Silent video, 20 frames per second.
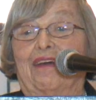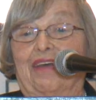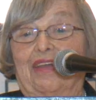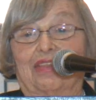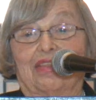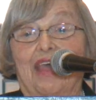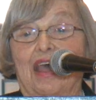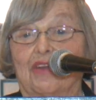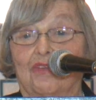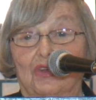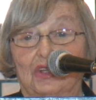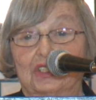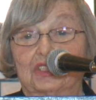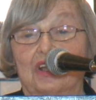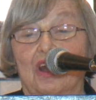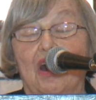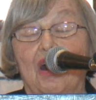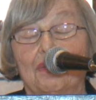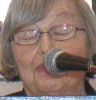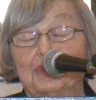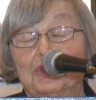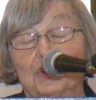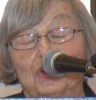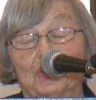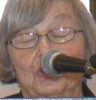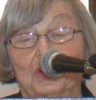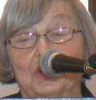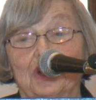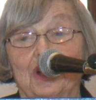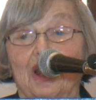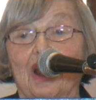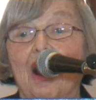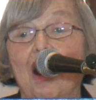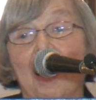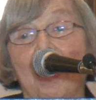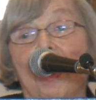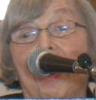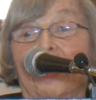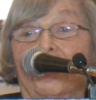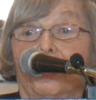that was absolutely
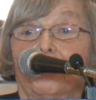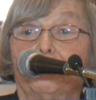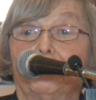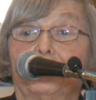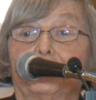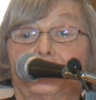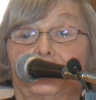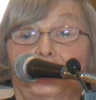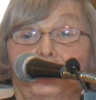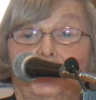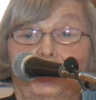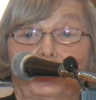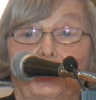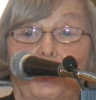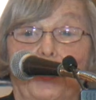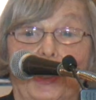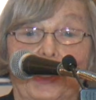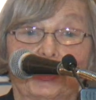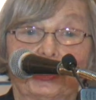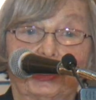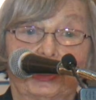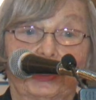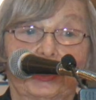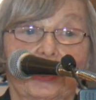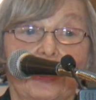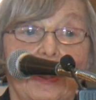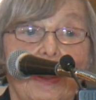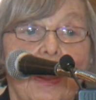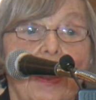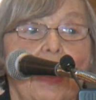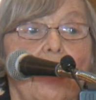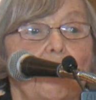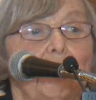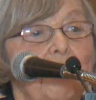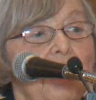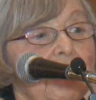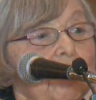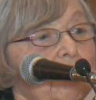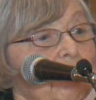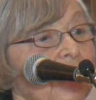horrible situation.
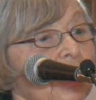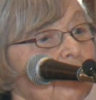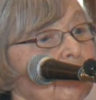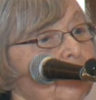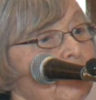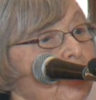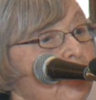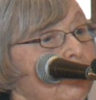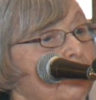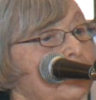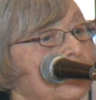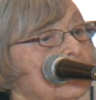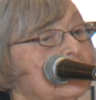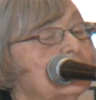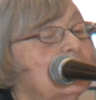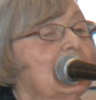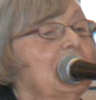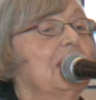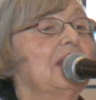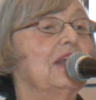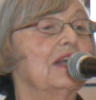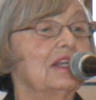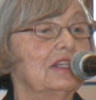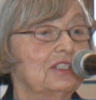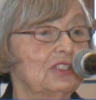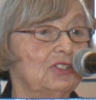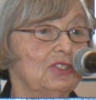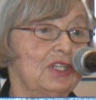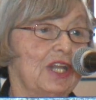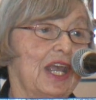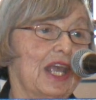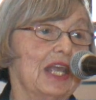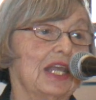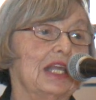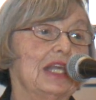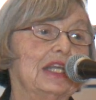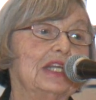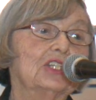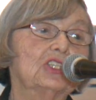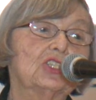My main purpose here
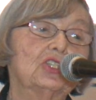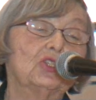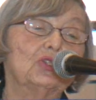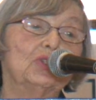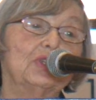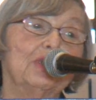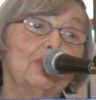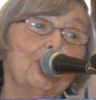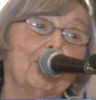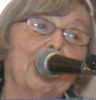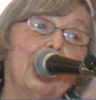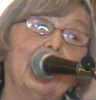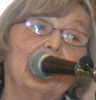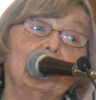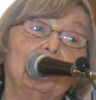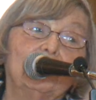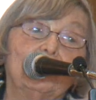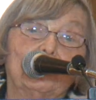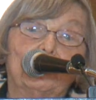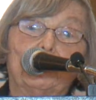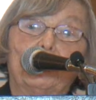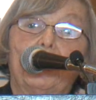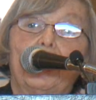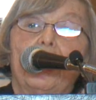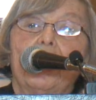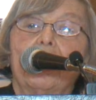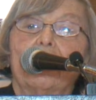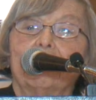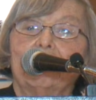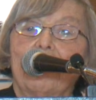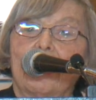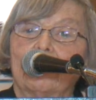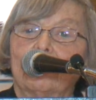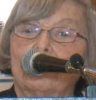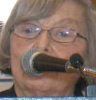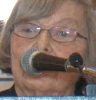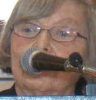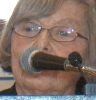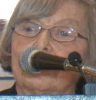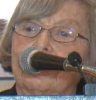today is to remind you
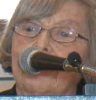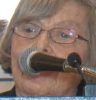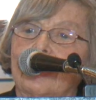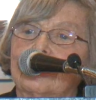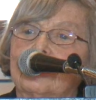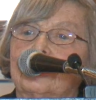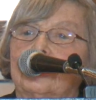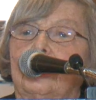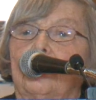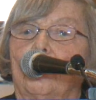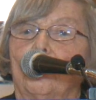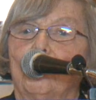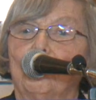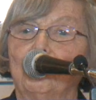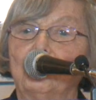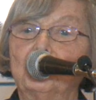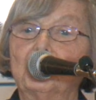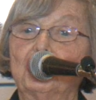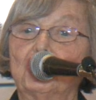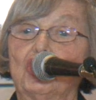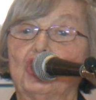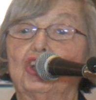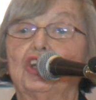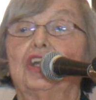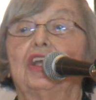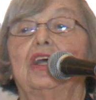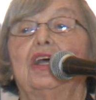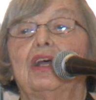that we should